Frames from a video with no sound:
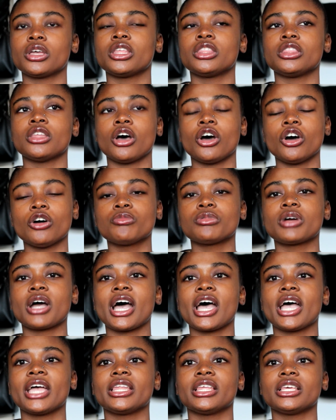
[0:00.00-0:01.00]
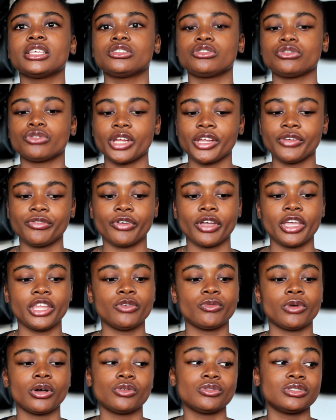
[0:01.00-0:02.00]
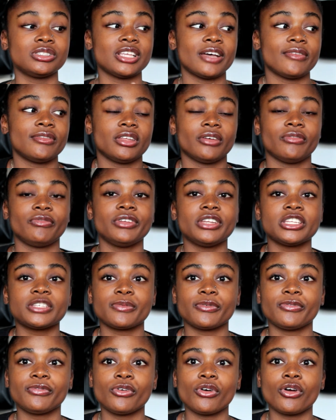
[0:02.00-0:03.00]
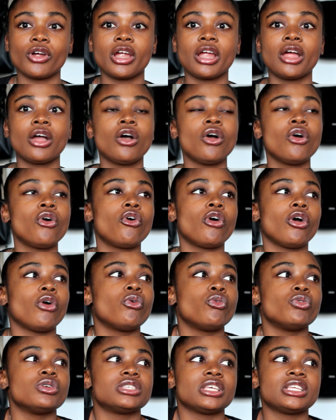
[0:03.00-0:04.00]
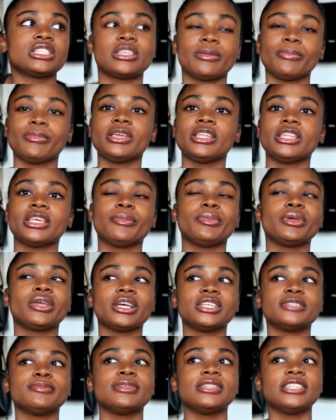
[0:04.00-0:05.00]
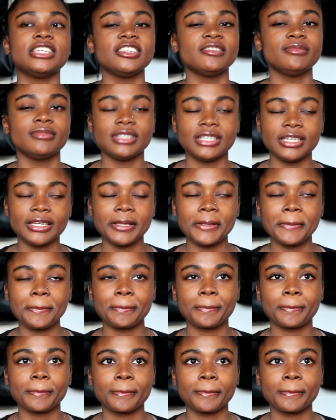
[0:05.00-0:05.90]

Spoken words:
the home guide is great for anyone who's never done fitness before or who is intermediate, because believe me,